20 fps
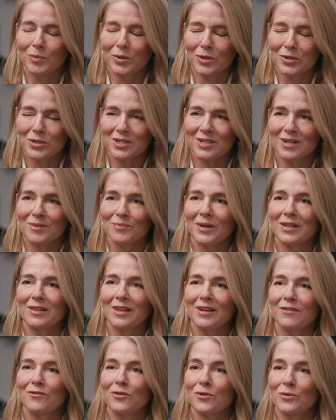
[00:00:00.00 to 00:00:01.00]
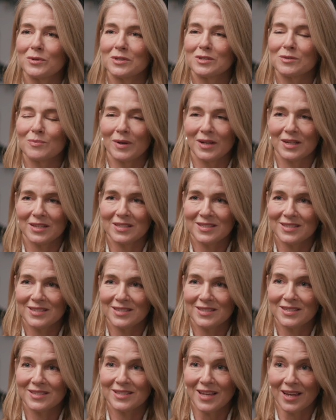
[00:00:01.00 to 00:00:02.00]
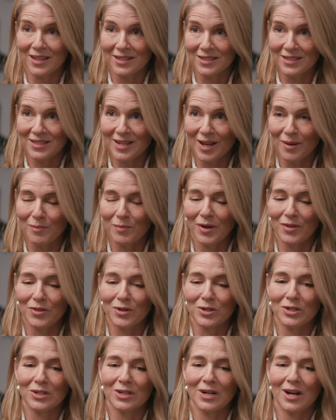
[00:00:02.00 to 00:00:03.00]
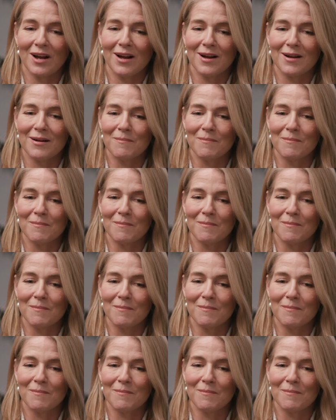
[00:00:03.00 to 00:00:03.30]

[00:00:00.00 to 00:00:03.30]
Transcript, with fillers: person in my life who was my second stepmother,